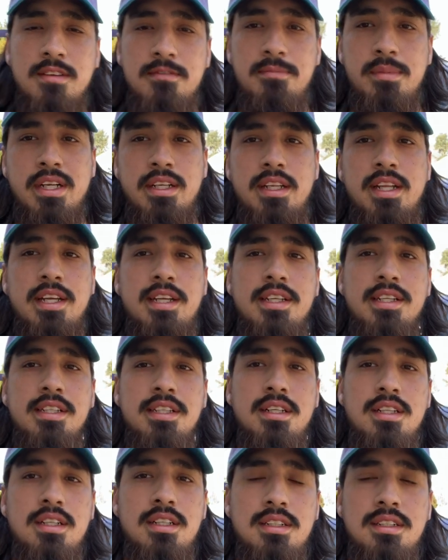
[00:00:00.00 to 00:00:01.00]
of my day
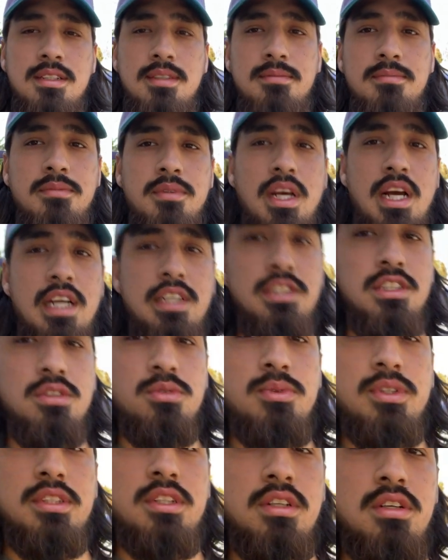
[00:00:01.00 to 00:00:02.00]
um, i just
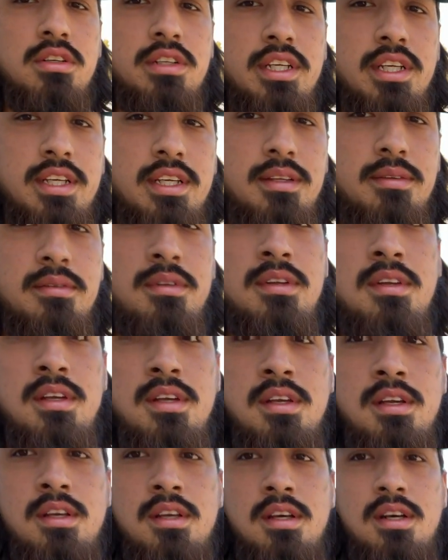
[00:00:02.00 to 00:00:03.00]
went to go get
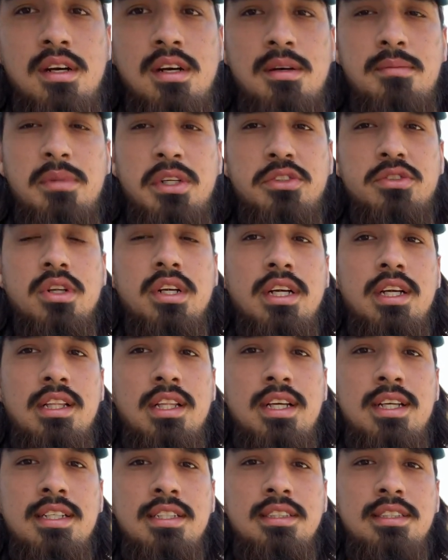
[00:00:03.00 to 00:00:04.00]
uh, my truck
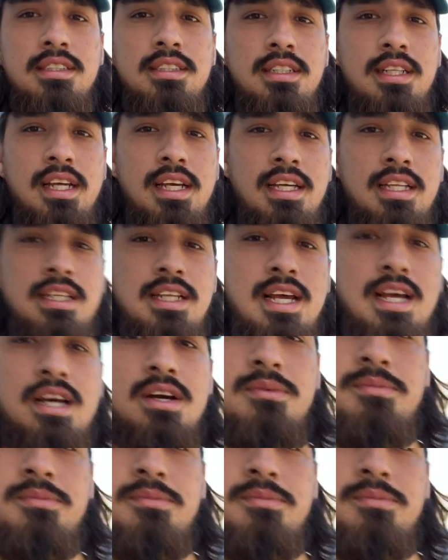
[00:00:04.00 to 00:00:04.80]
aligned and now